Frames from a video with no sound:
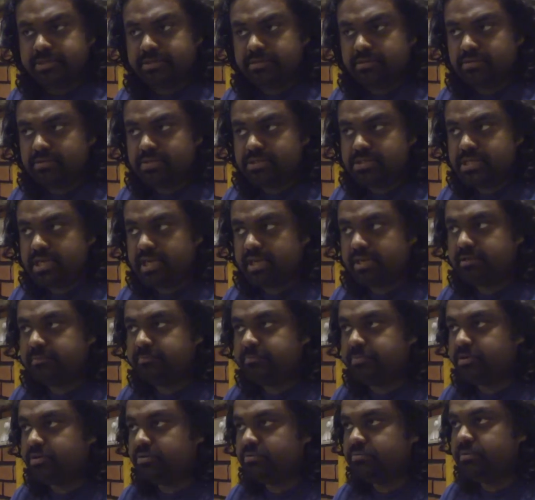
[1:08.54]
to check
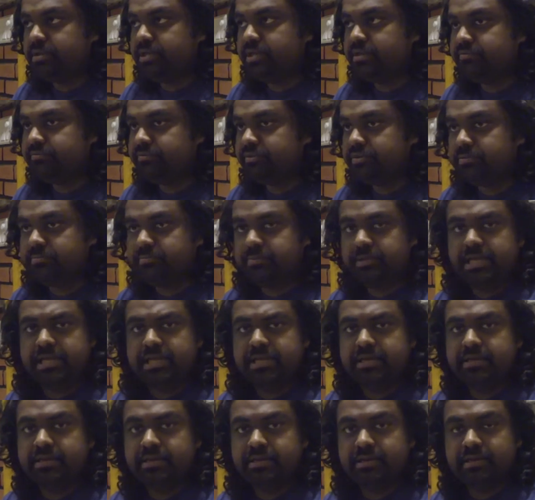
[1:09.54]
probably if you're
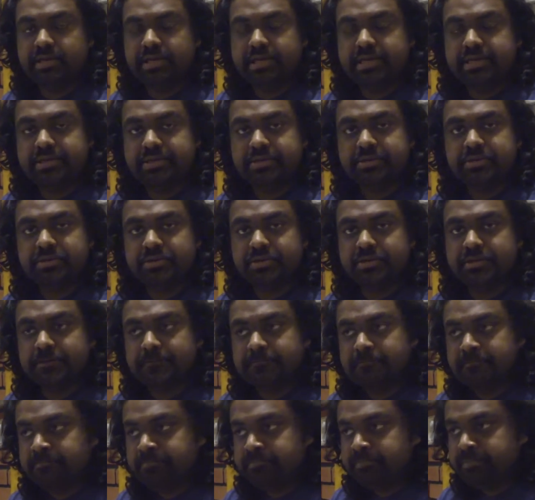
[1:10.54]
playing it right or wrong.
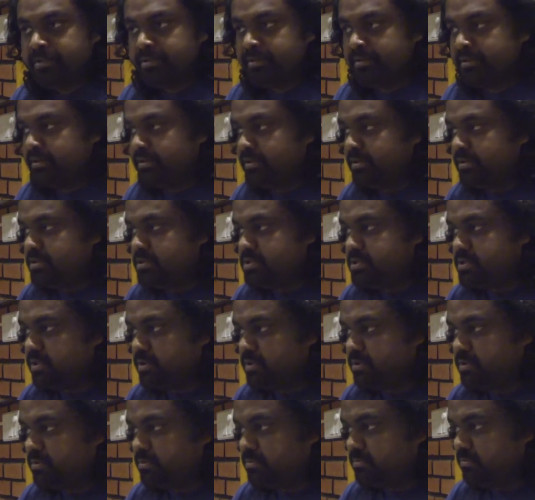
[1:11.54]

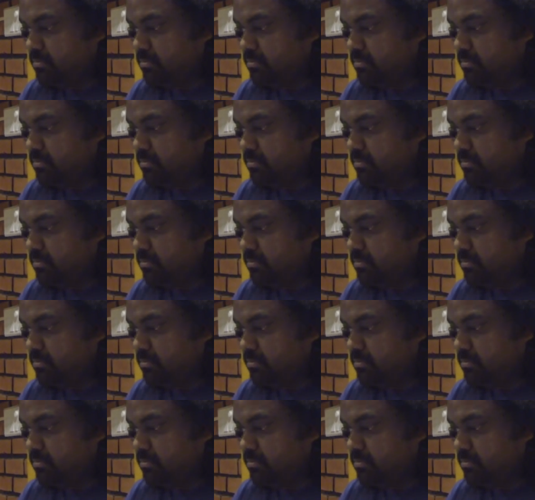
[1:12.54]
So